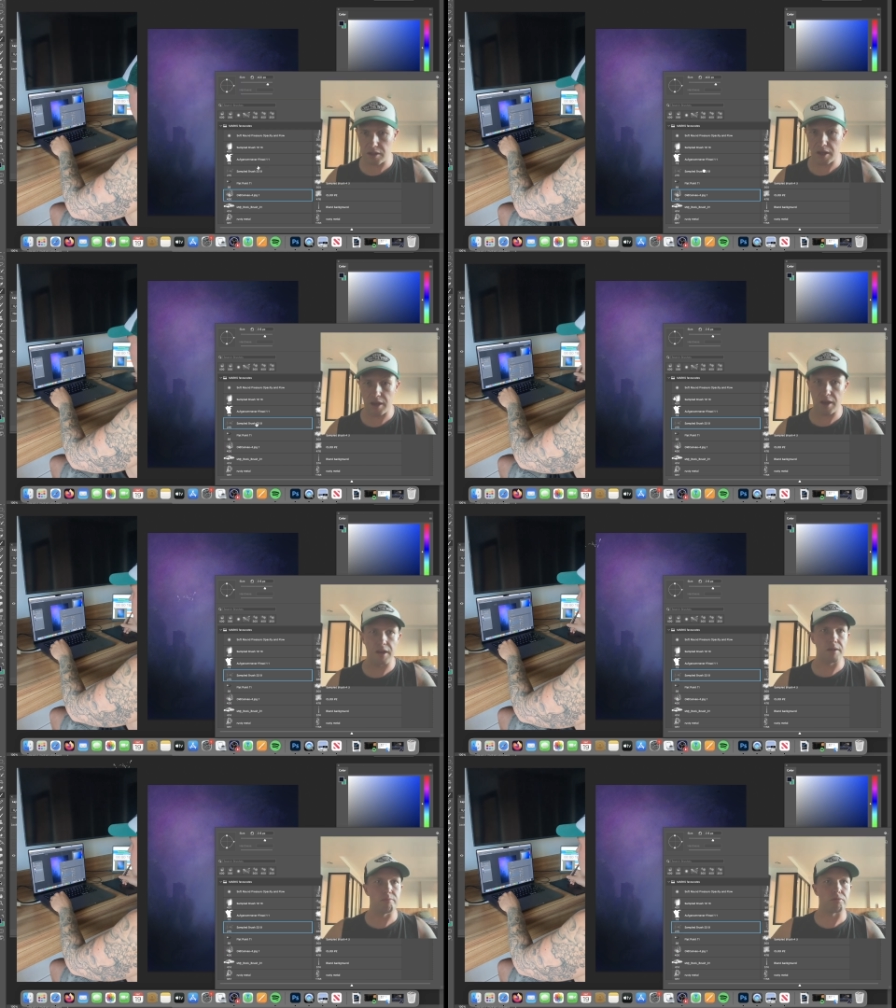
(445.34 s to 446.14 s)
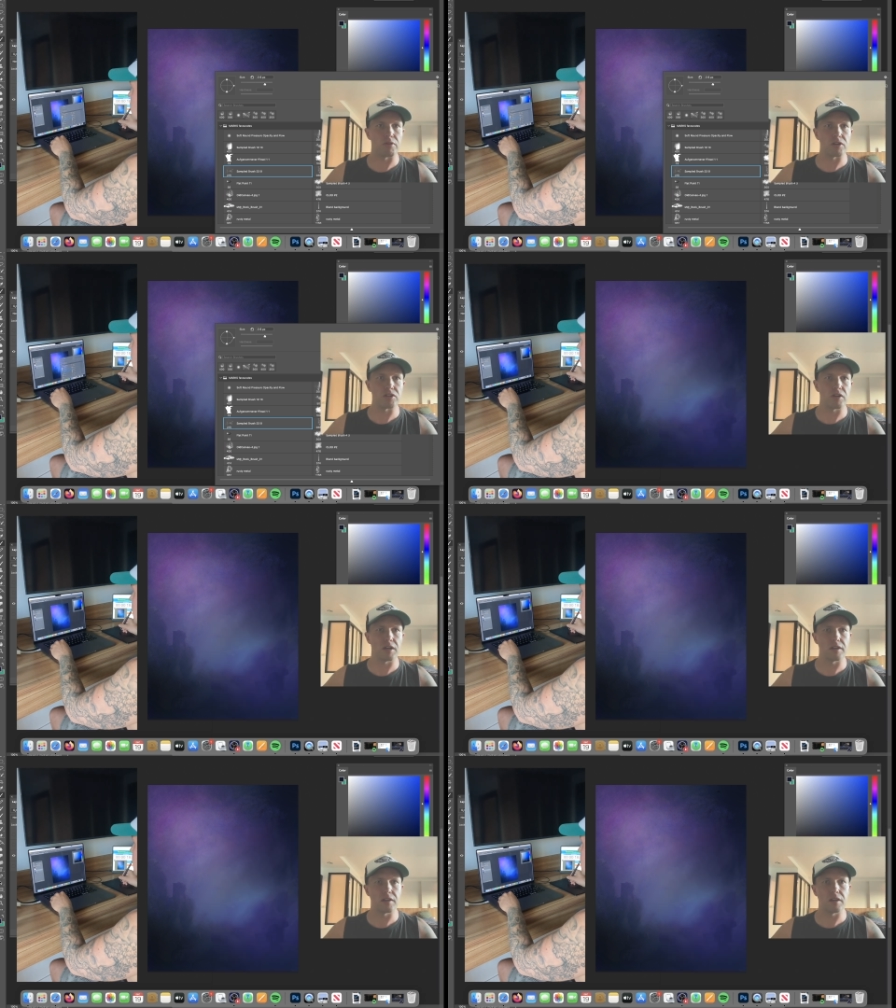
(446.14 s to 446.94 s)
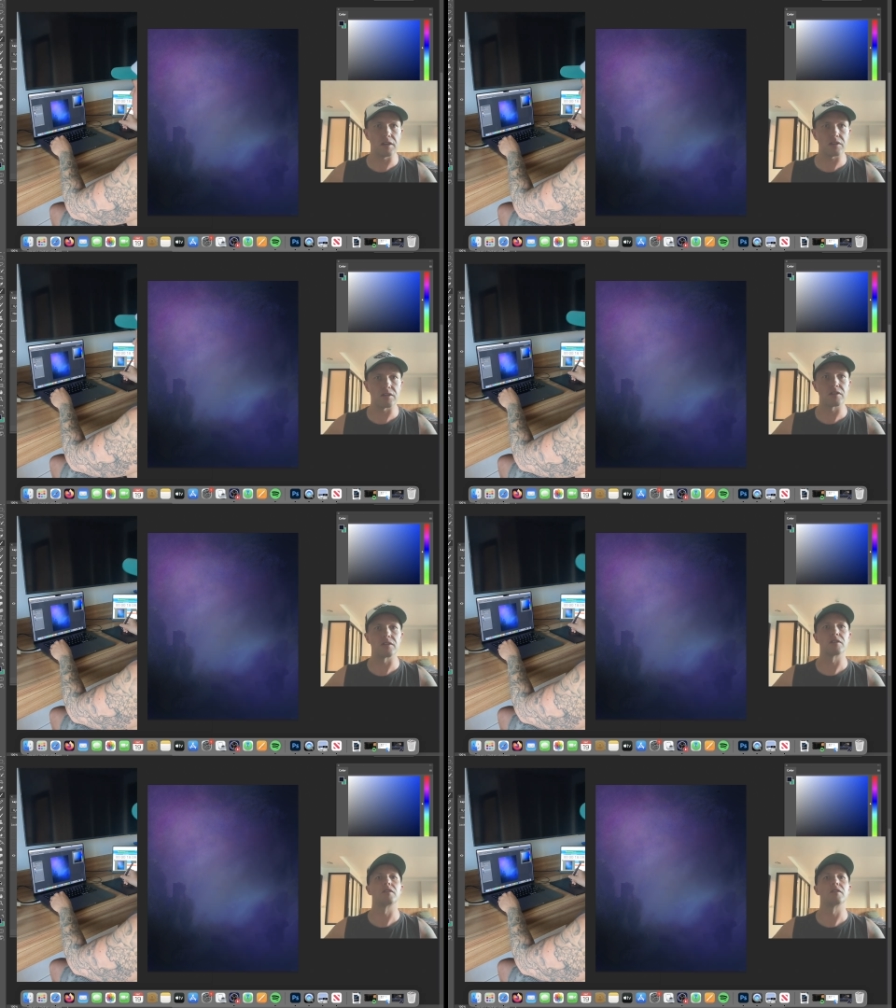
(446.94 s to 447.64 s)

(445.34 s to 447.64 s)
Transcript: get a brush like this.